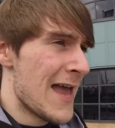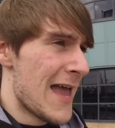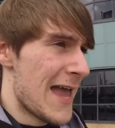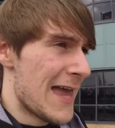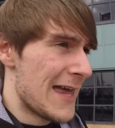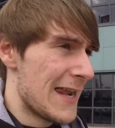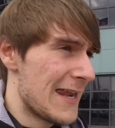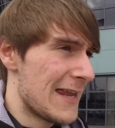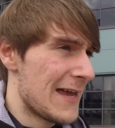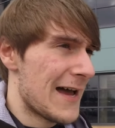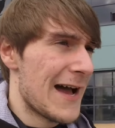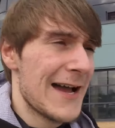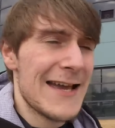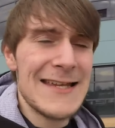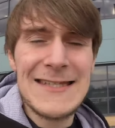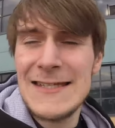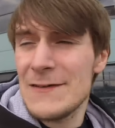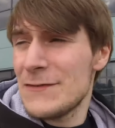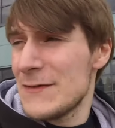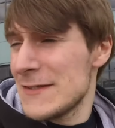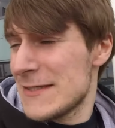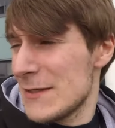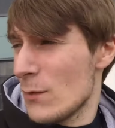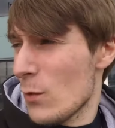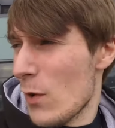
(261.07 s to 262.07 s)
It, I can
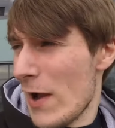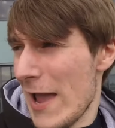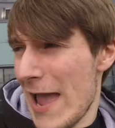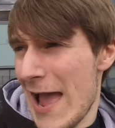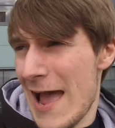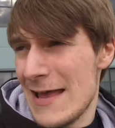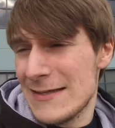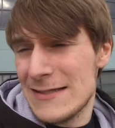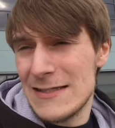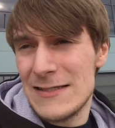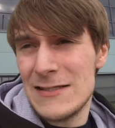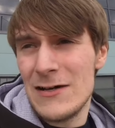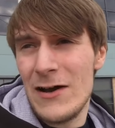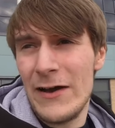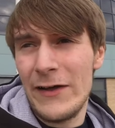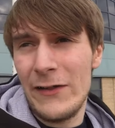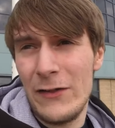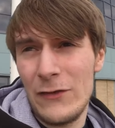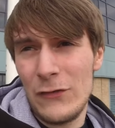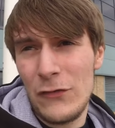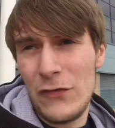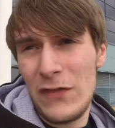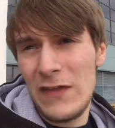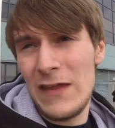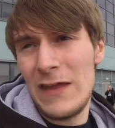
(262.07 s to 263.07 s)
definitely see why it had the title
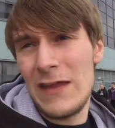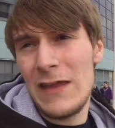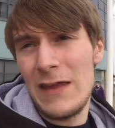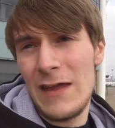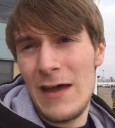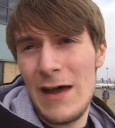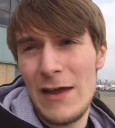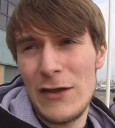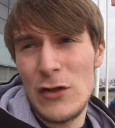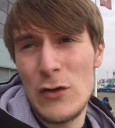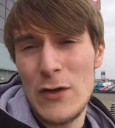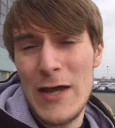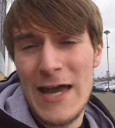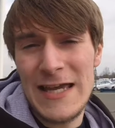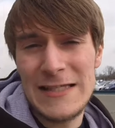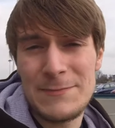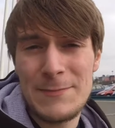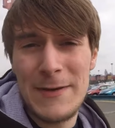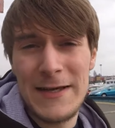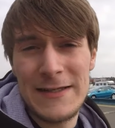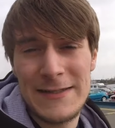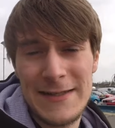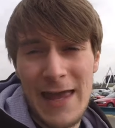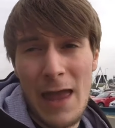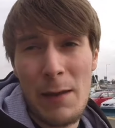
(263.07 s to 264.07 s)
as the uh, U K's
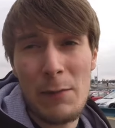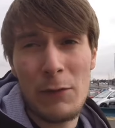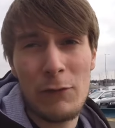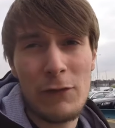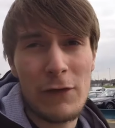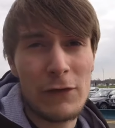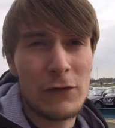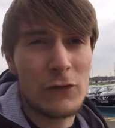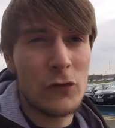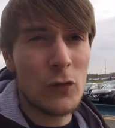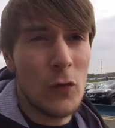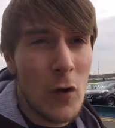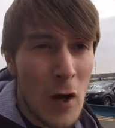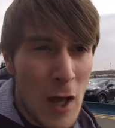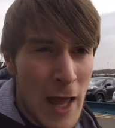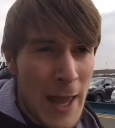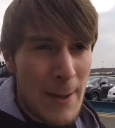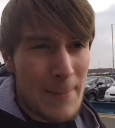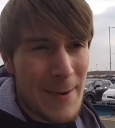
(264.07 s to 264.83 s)
biggest gaming festival.